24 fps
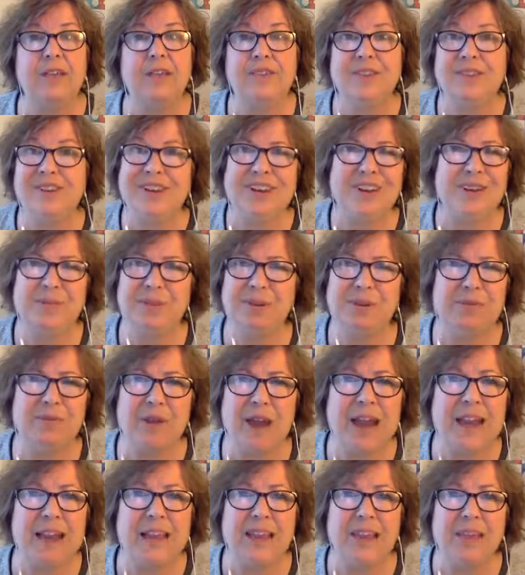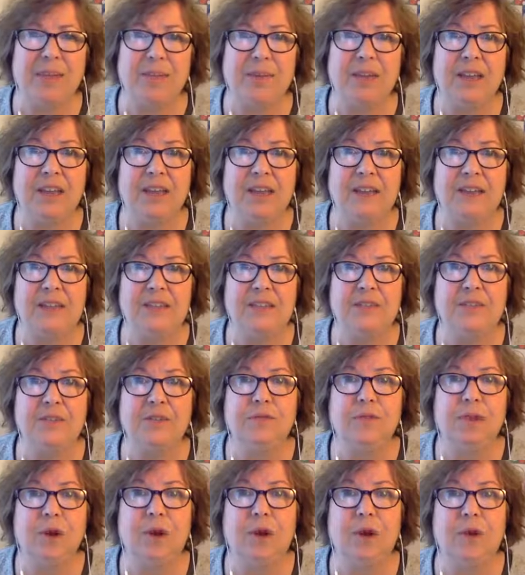they're going to be ready because
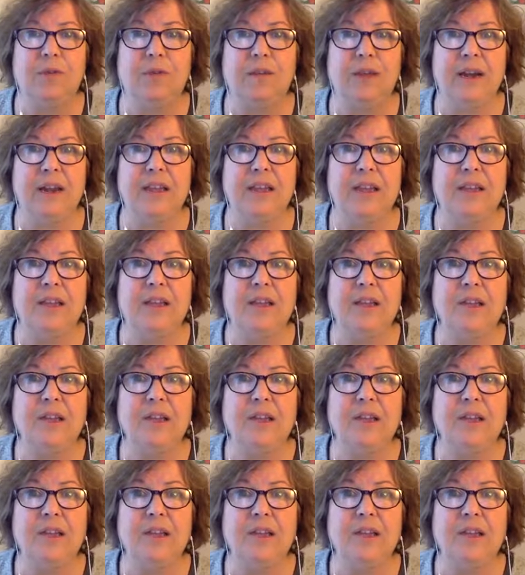you've already